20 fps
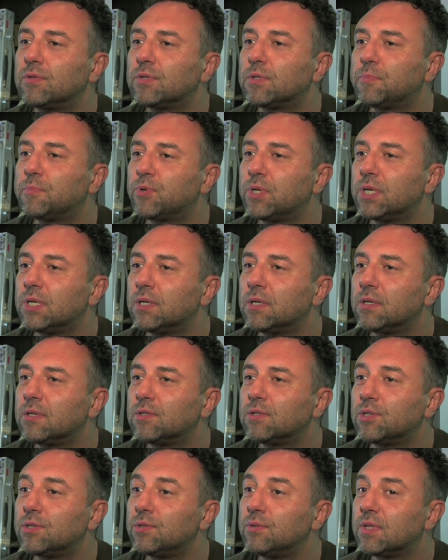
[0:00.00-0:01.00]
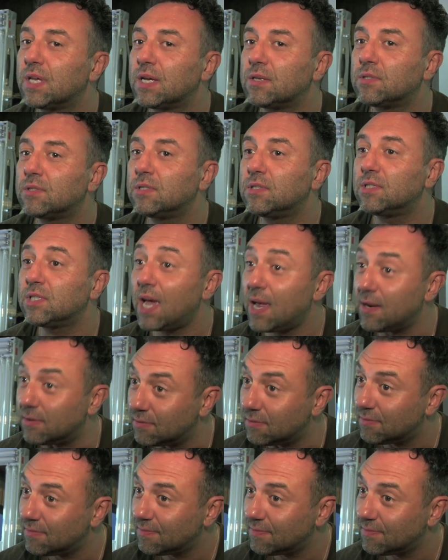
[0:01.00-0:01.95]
spring 2010.